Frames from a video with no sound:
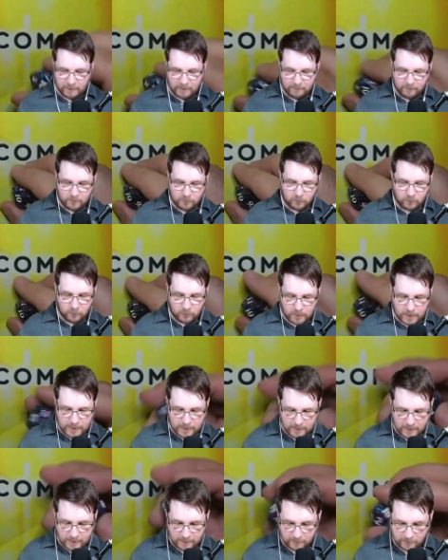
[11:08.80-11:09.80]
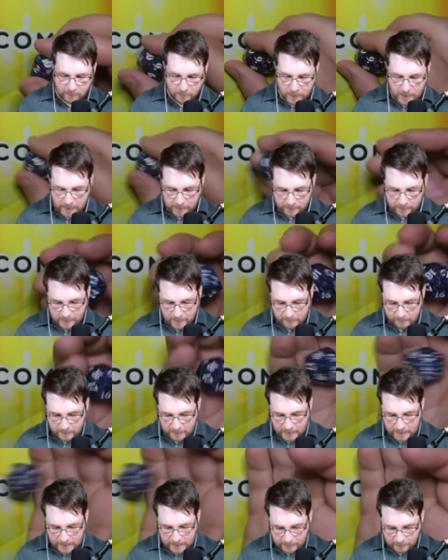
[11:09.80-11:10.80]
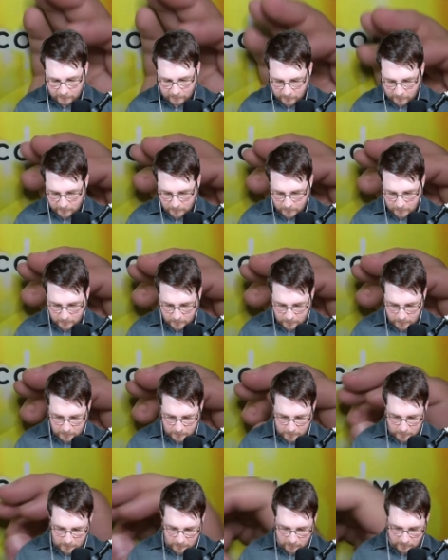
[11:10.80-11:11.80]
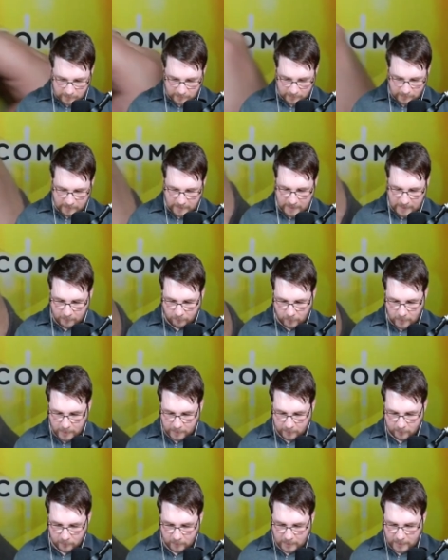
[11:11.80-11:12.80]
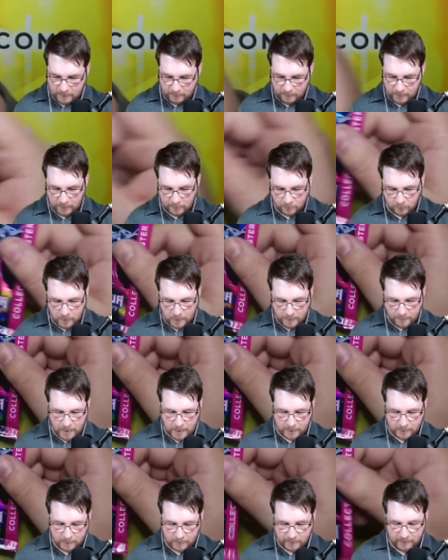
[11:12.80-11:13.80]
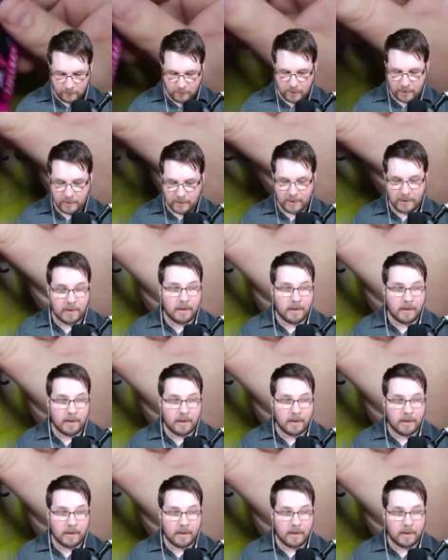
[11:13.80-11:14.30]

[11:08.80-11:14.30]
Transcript: evens right. That's the pack David gets. sixteen right, so David gets the right pack. Let's see what Clay